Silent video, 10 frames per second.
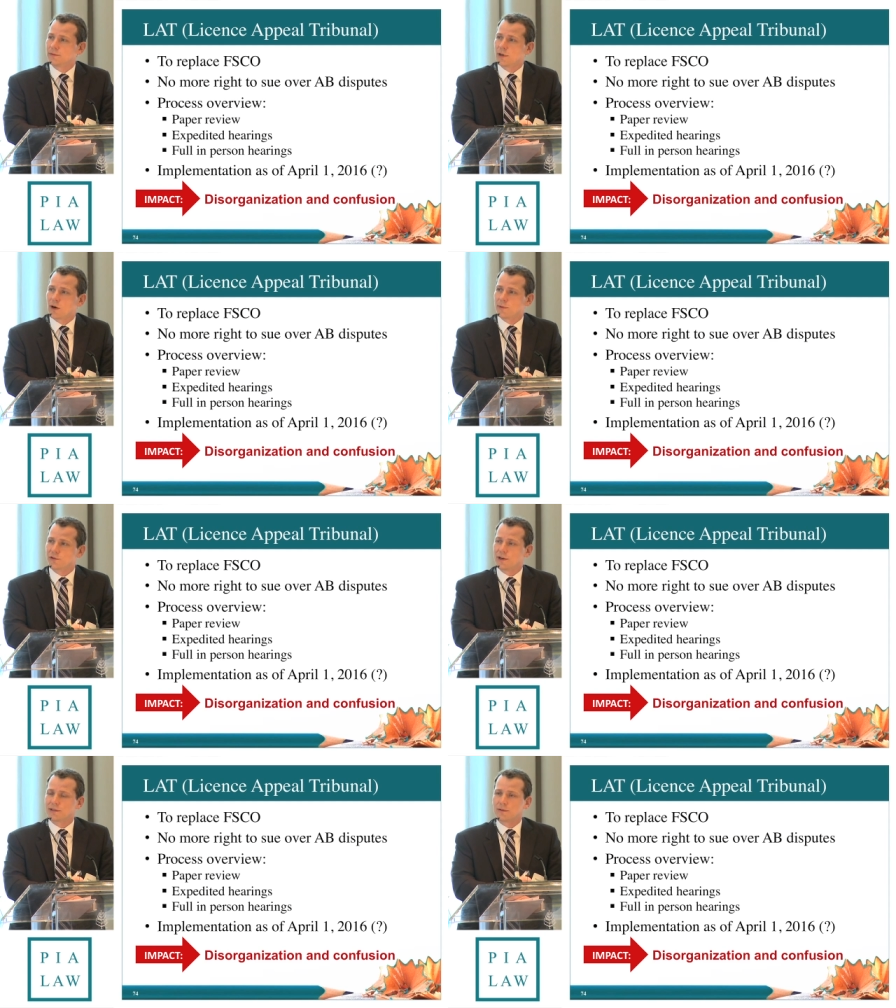
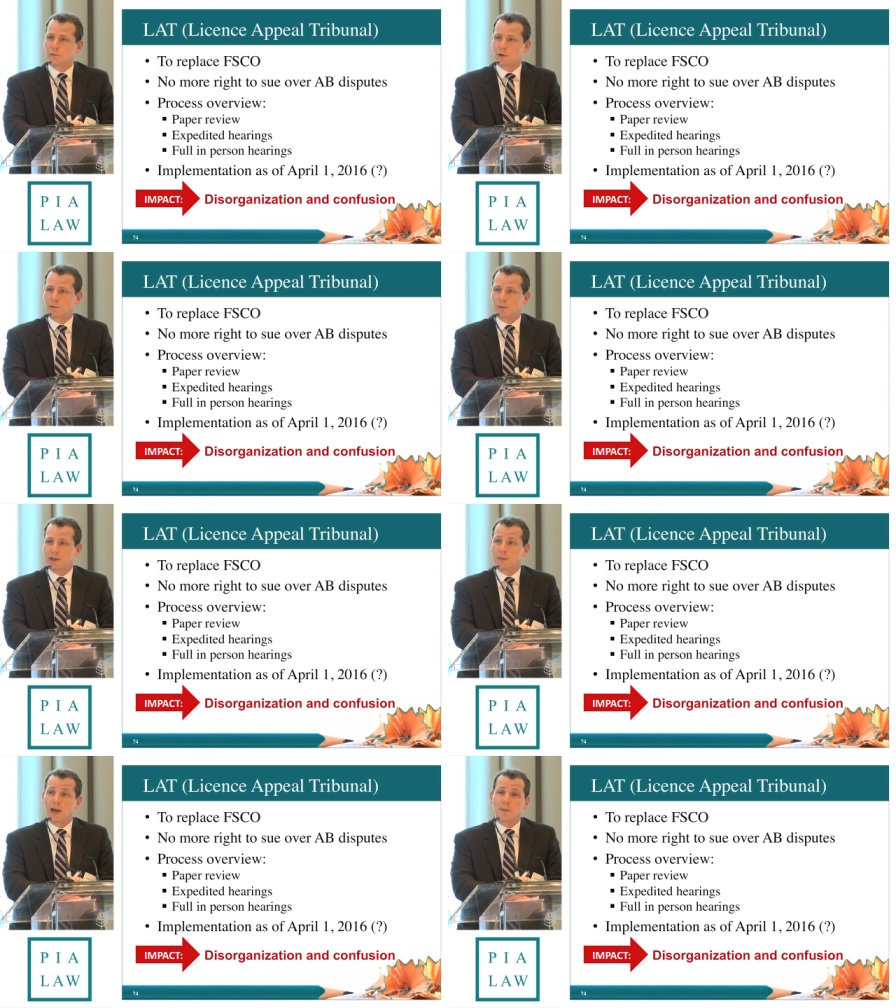arbitration. One will
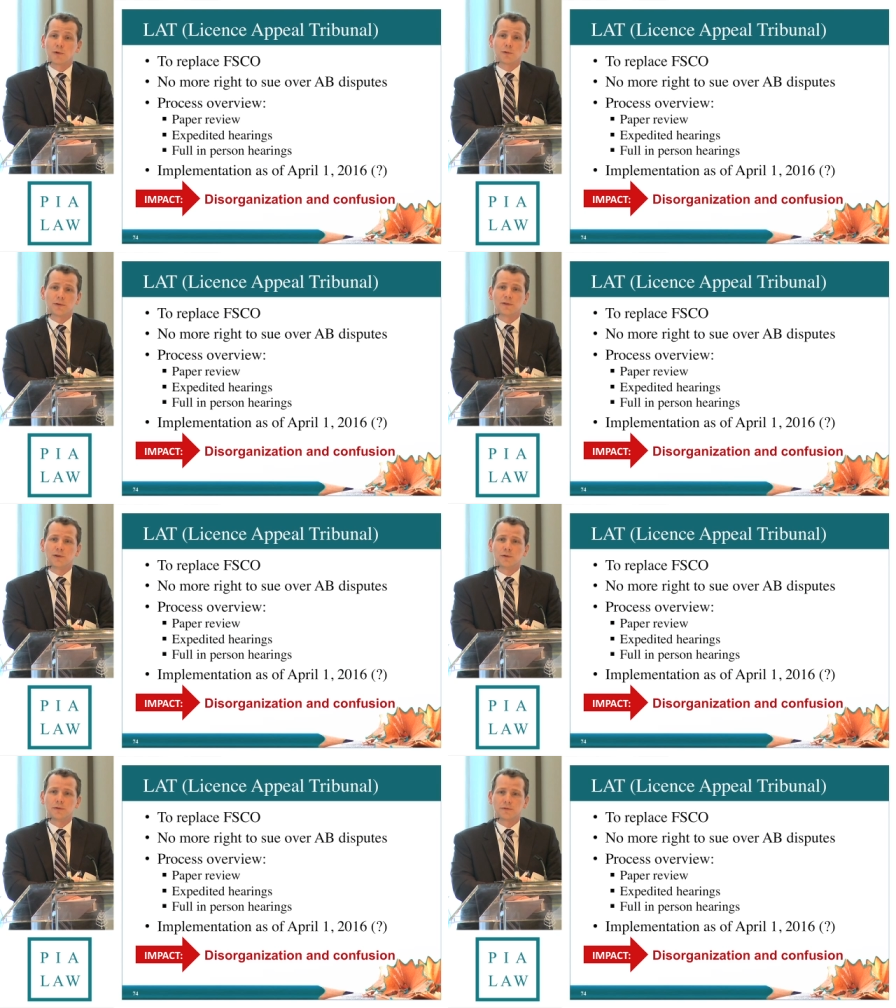be a paper
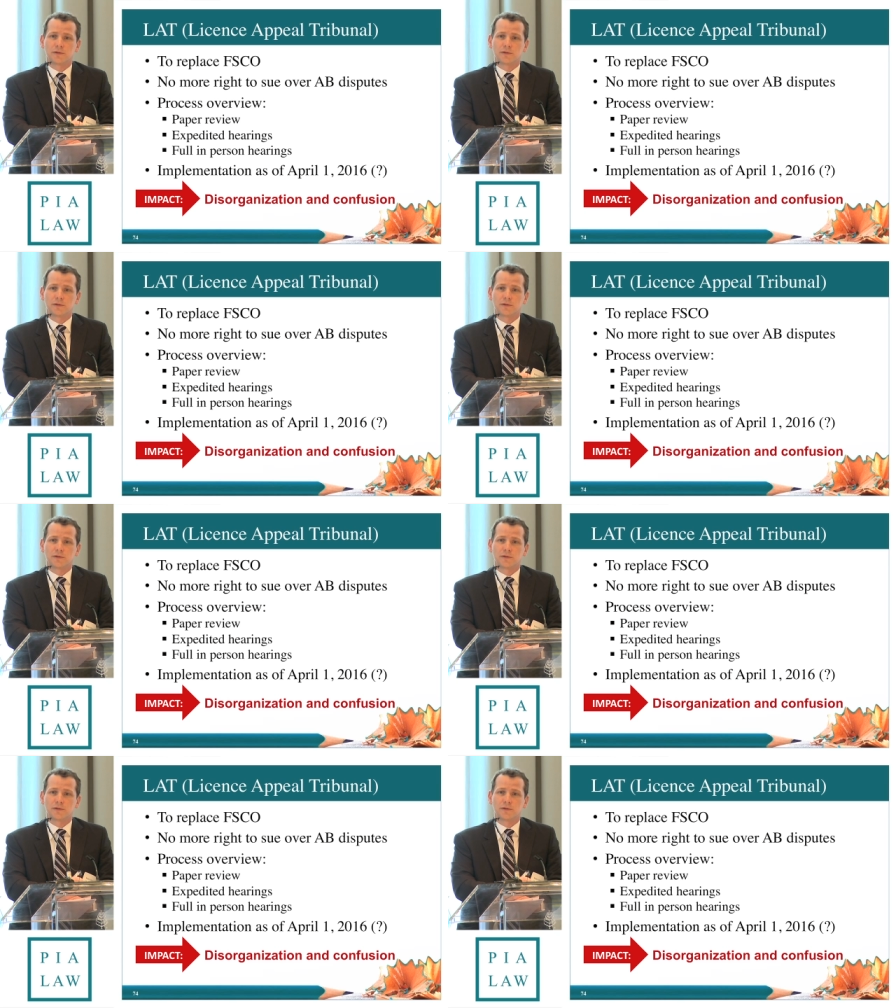review